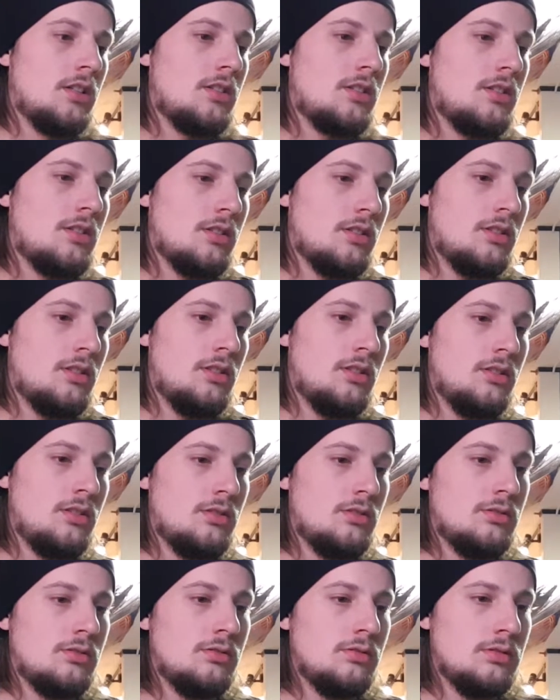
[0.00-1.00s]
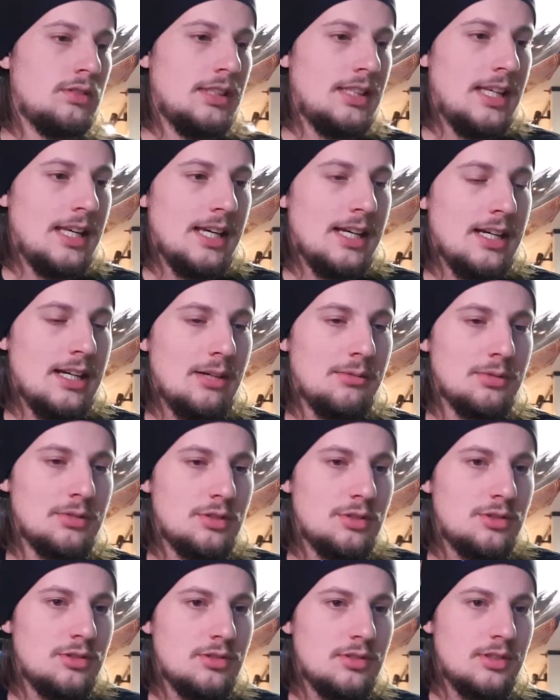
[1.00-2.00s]
So yeah, I
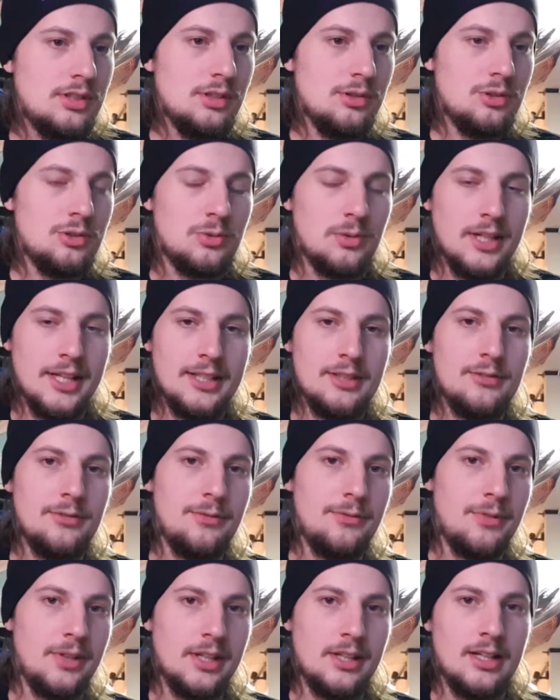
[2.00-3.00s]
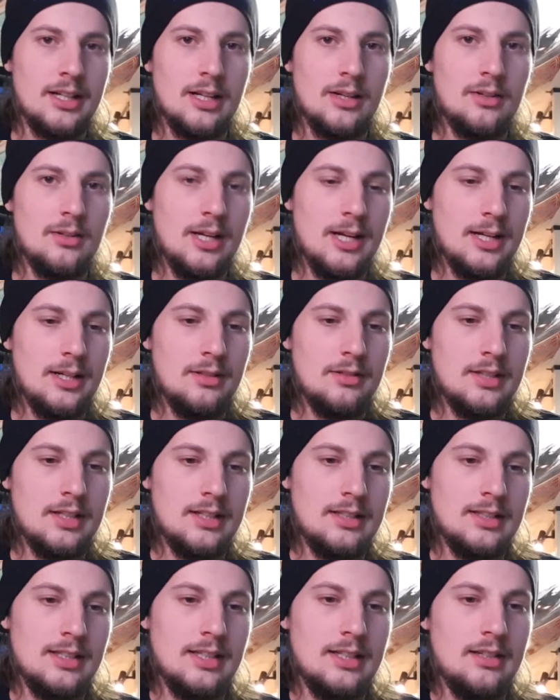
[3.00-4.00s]
was still trying to figure it out,
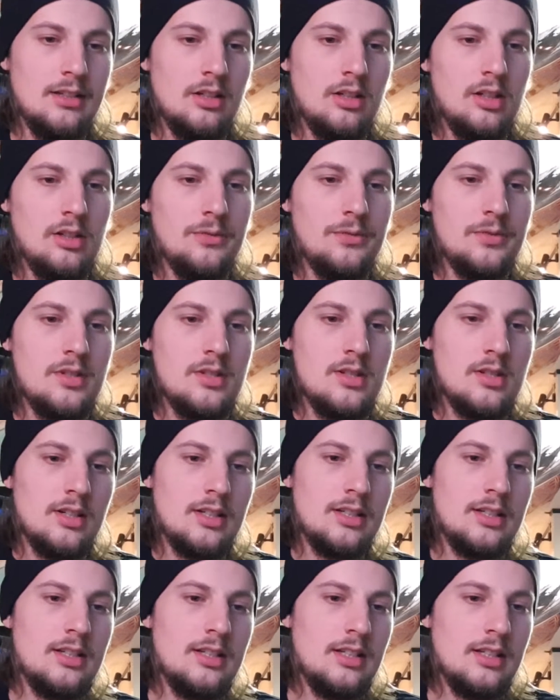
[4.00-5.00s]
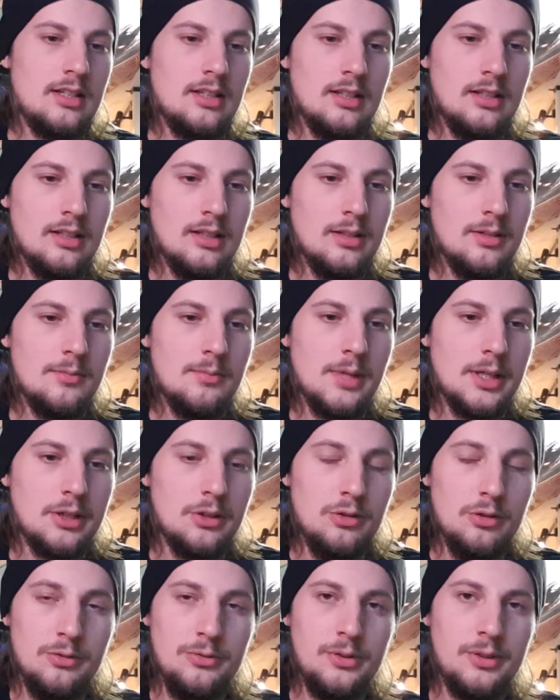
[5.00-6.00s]
and then all of a sudden my
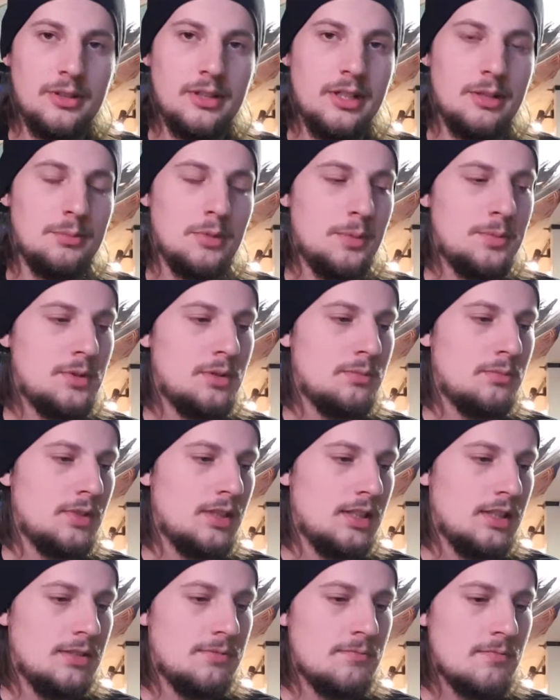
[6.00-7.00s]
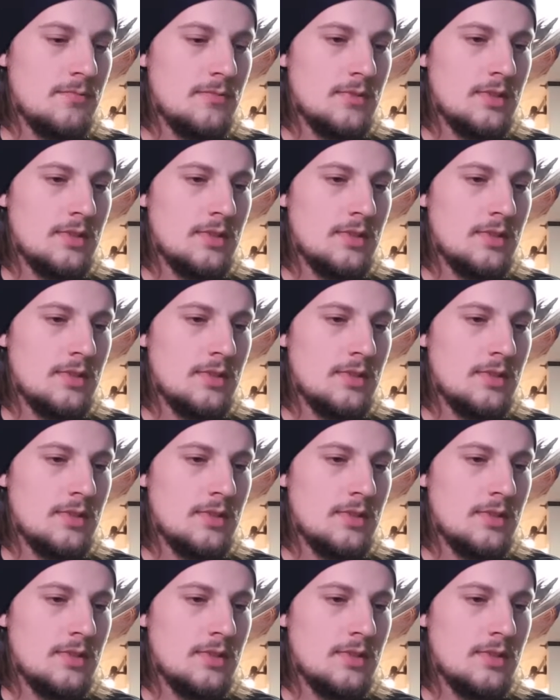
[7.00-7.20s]
girlfriend came up to me.